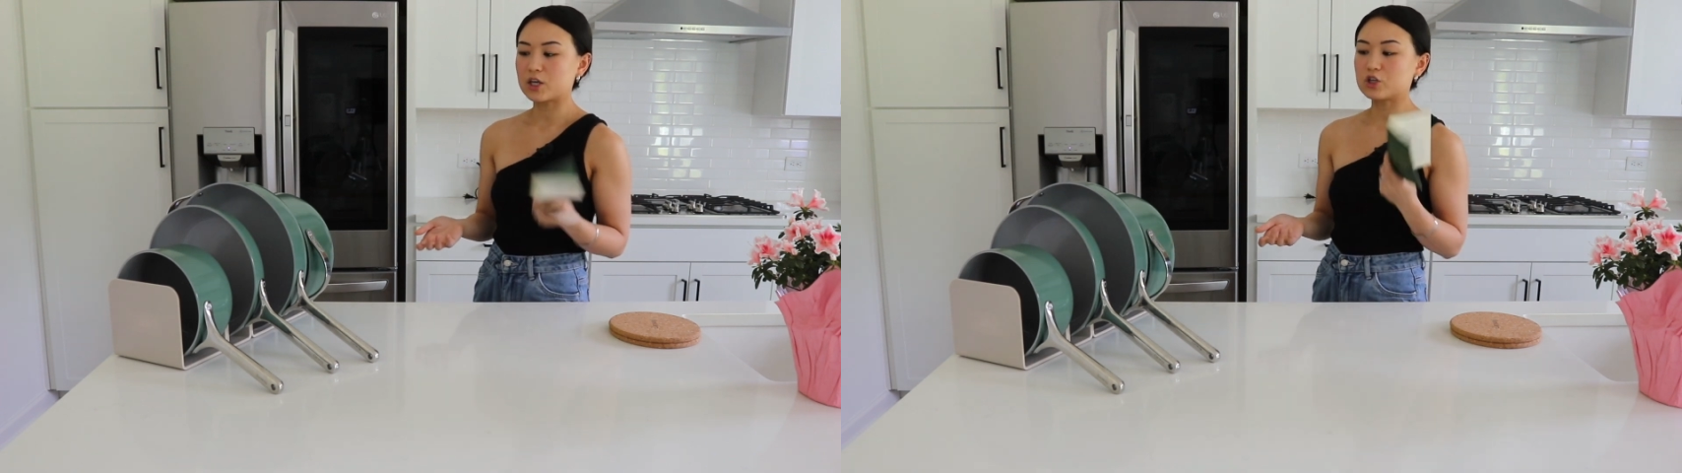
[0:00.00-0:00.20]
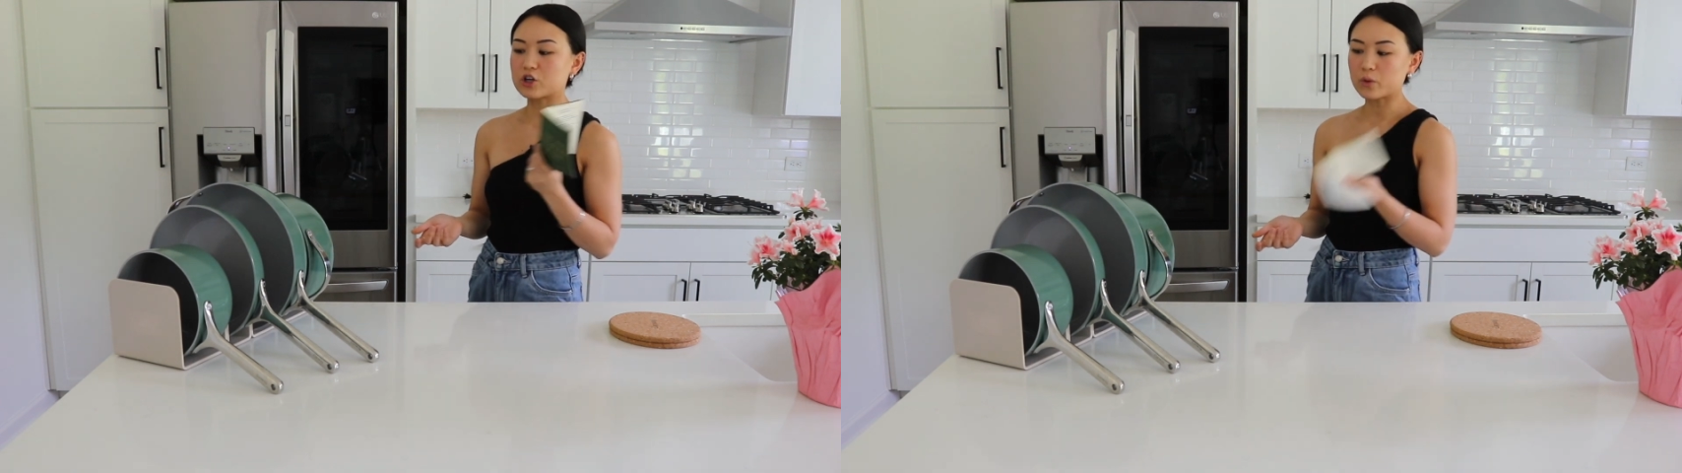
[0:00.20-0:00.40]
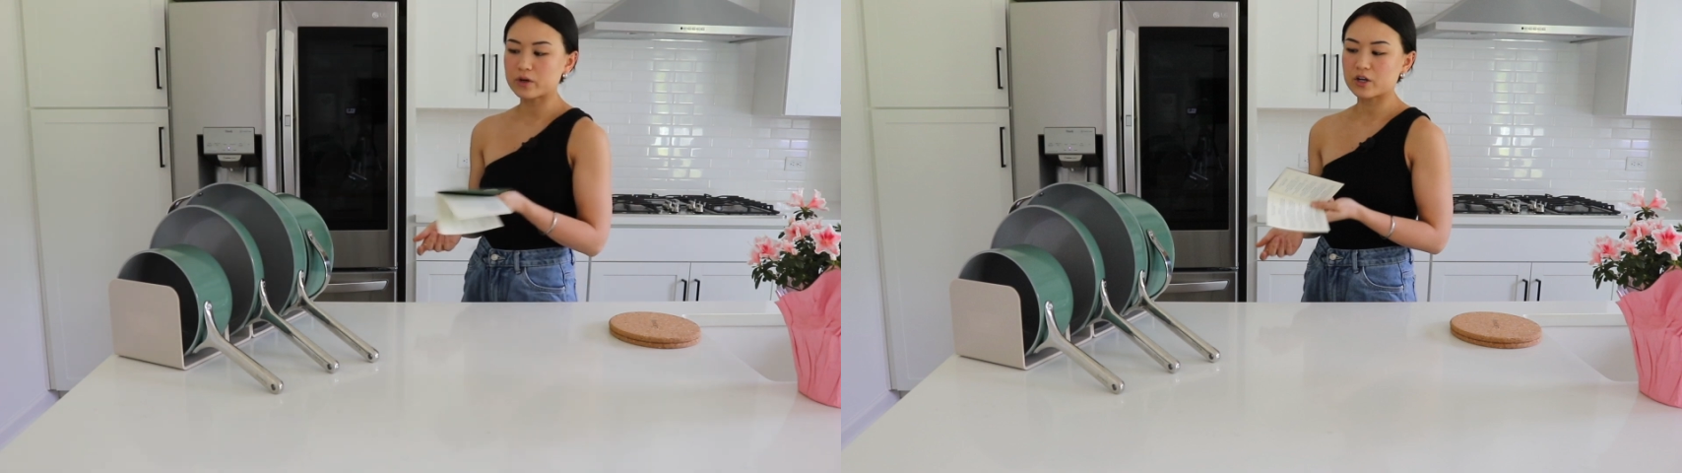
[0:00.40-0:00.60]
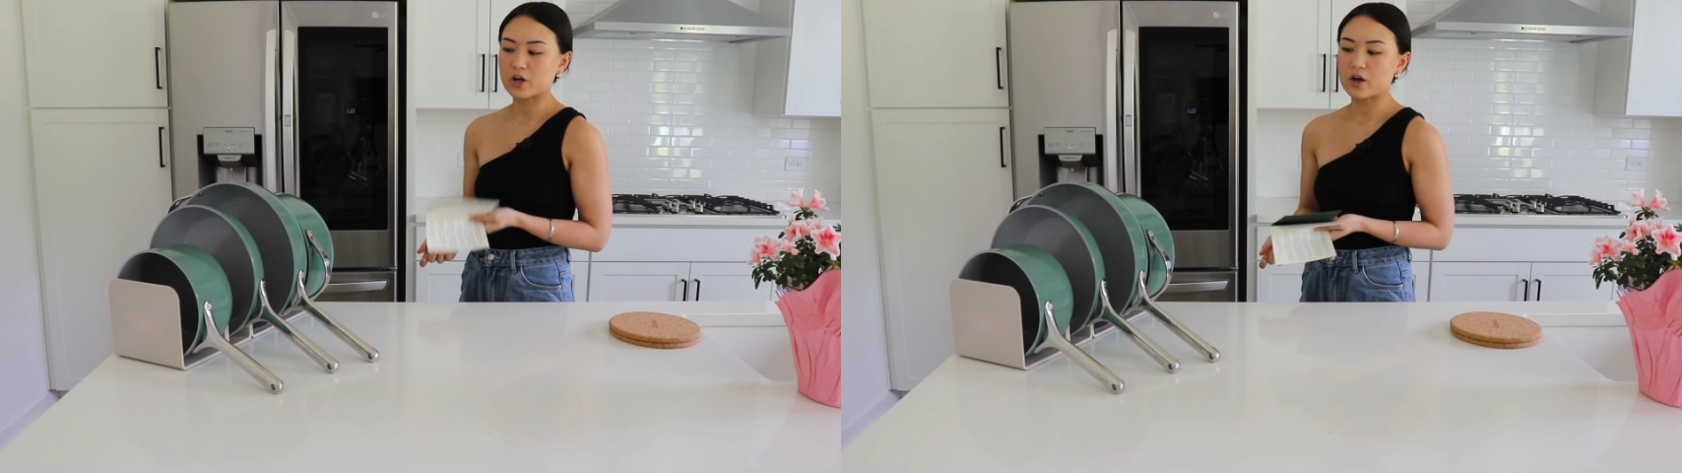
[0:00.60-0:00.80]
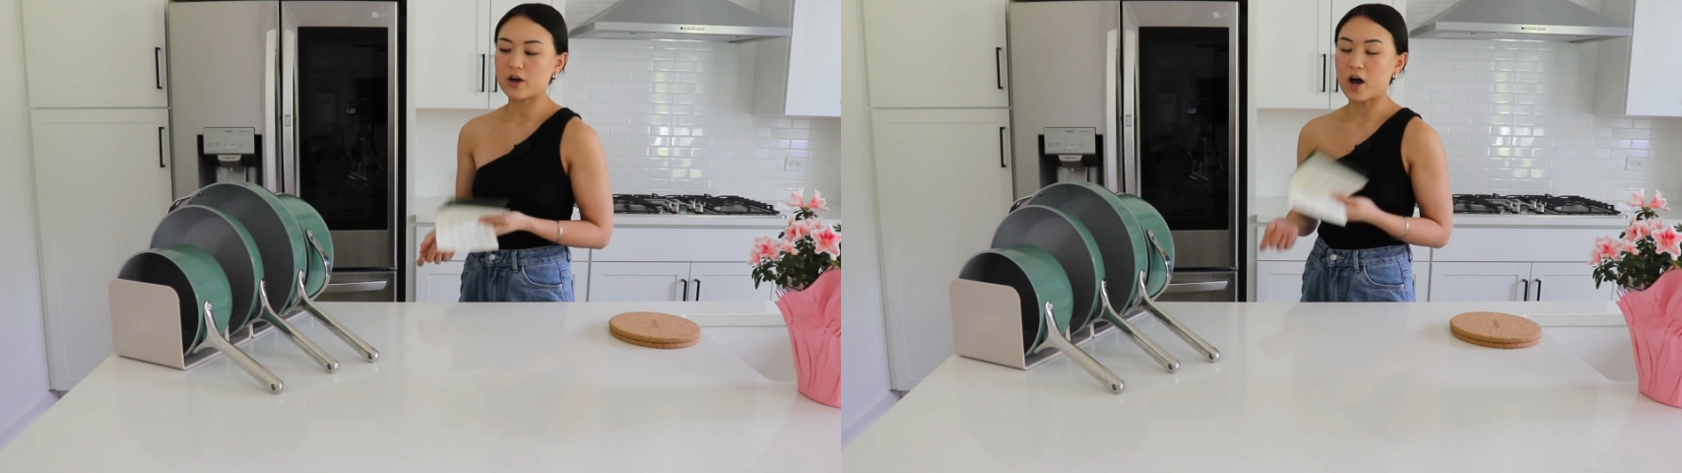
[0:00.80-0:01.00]
you don't want to
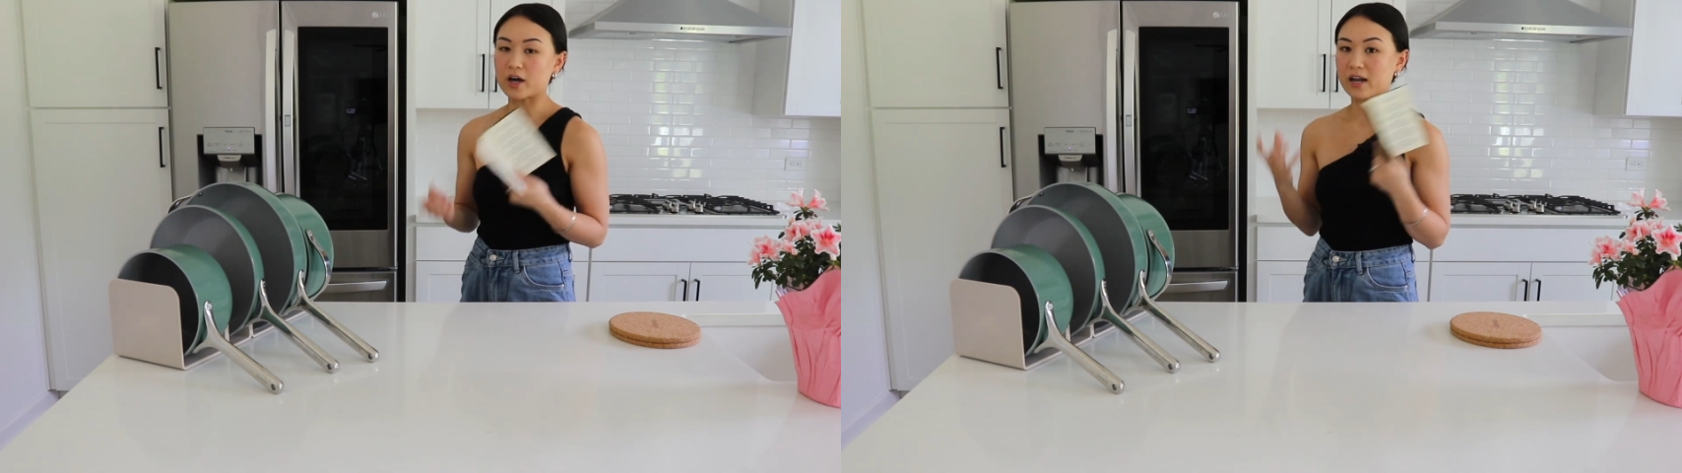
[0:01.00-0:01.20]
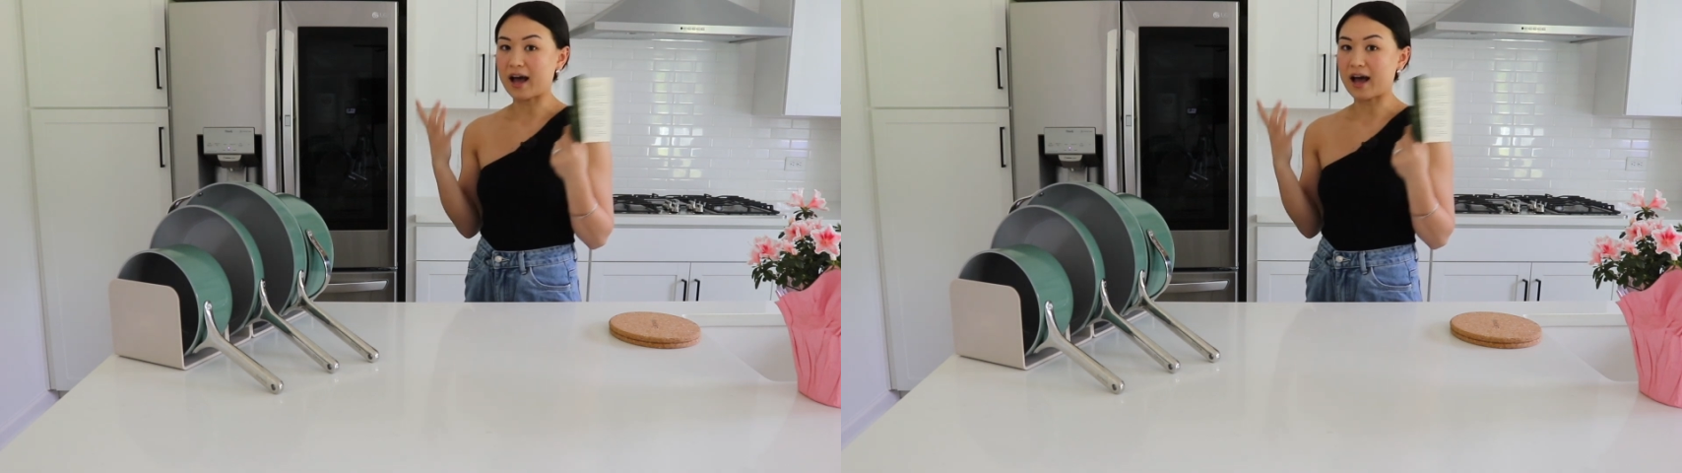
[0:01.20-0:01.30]
cook on